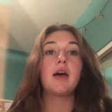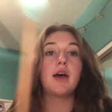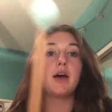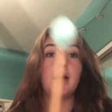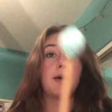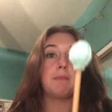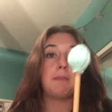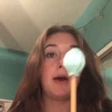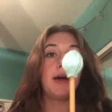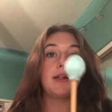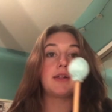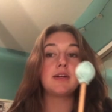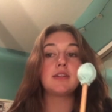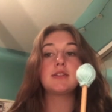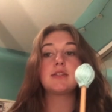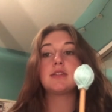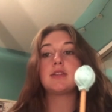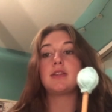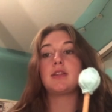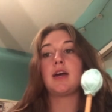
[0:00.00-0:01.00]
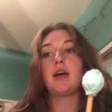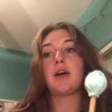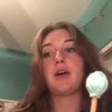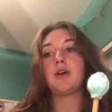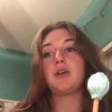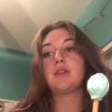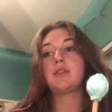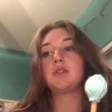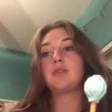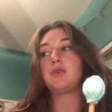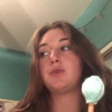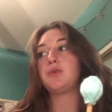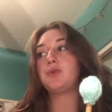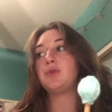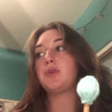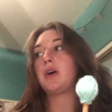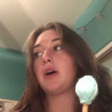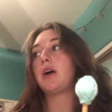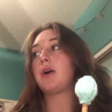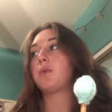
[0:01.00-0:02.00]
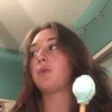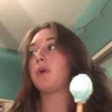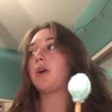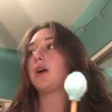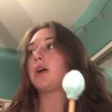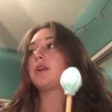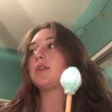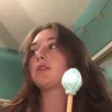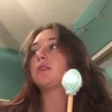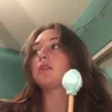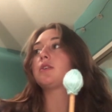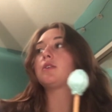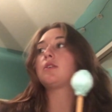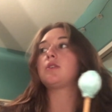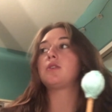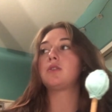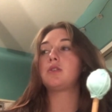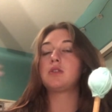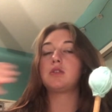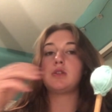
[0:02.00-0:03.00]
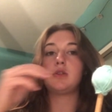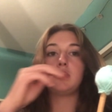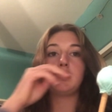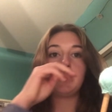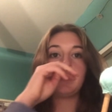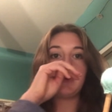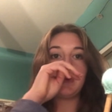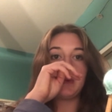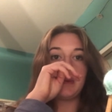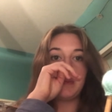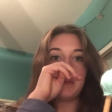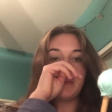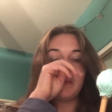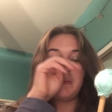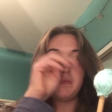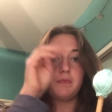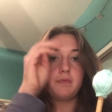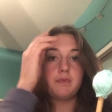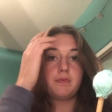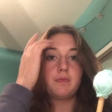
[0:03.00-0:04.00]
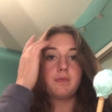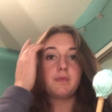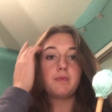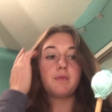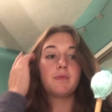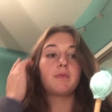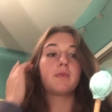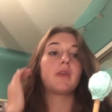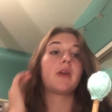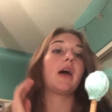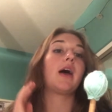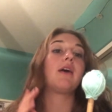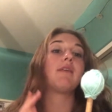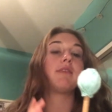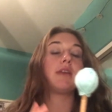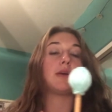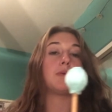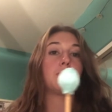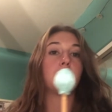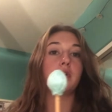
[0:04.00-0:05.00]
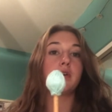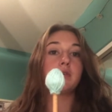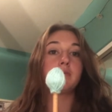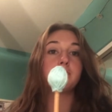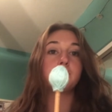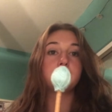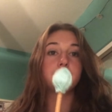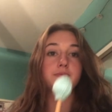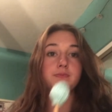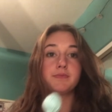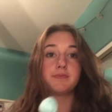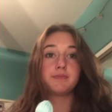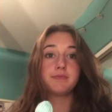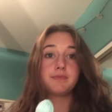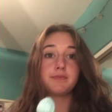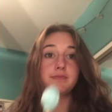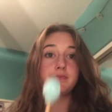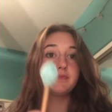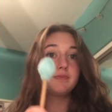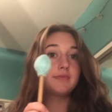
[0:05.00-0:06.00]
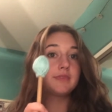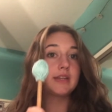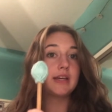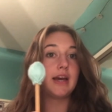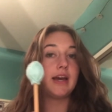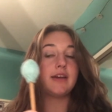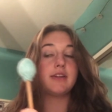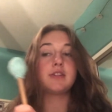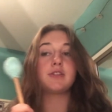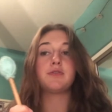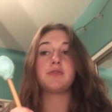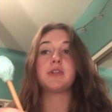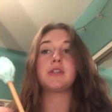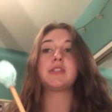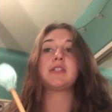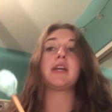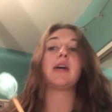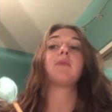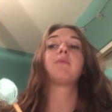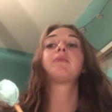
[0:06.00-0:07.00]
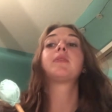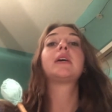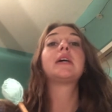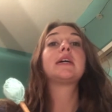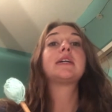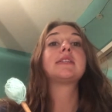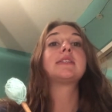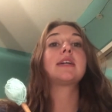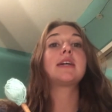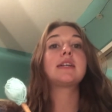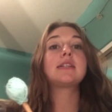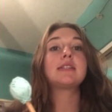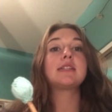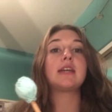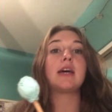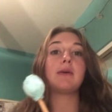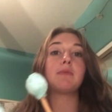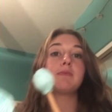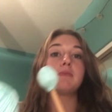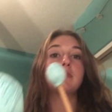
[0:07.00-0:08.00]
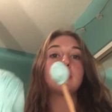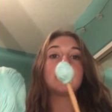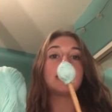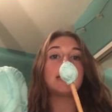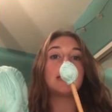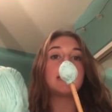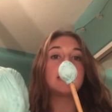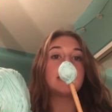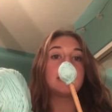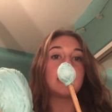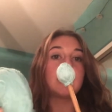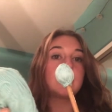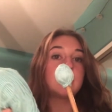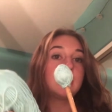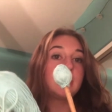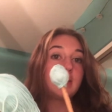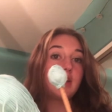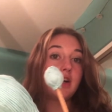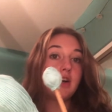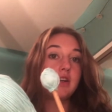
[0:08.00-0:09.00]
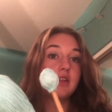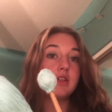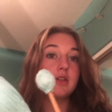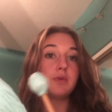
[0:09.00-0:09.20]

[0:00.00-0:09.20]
a mallet that you do not want to have anymore. Okay, that's first step. Second step is to get the yarn you